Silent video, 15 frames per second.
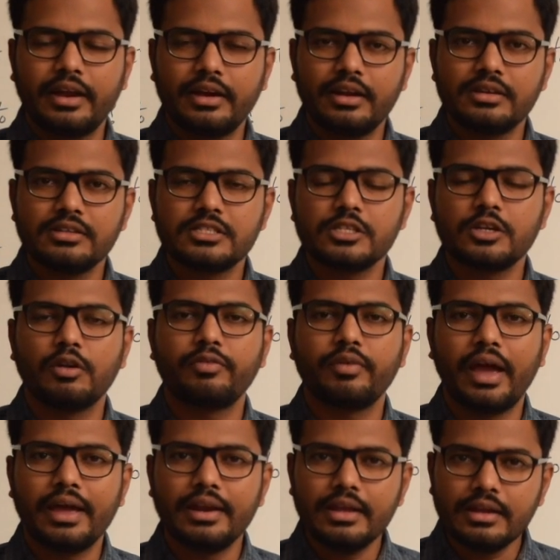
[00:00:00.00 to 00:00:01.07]
tendency of
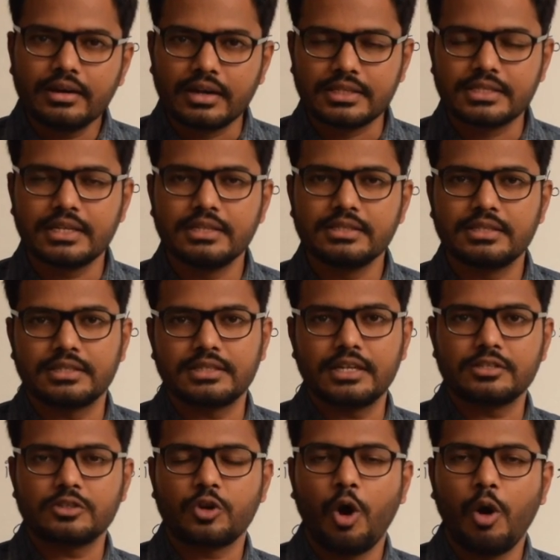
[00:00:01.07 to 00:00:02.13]
any resin such
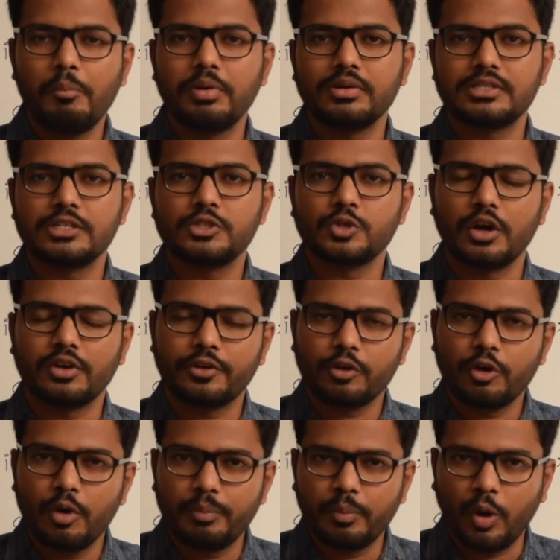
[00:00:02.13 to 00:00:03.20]
as composite to
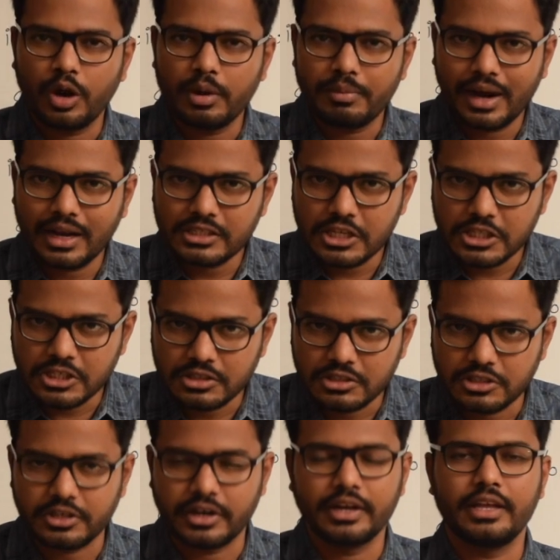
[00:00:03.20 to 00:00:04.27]
undergo polymerization
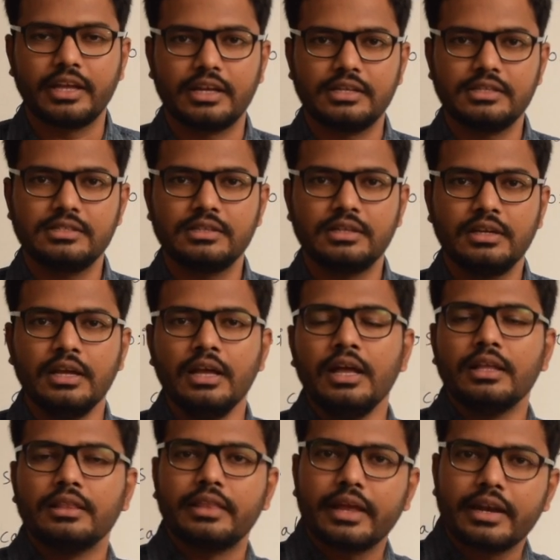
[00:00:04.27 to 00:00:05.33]
shrinkage,
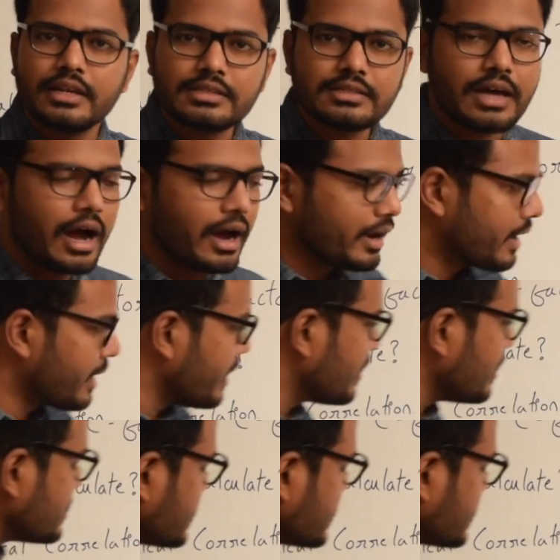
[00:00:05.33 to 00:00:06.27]
there is a greater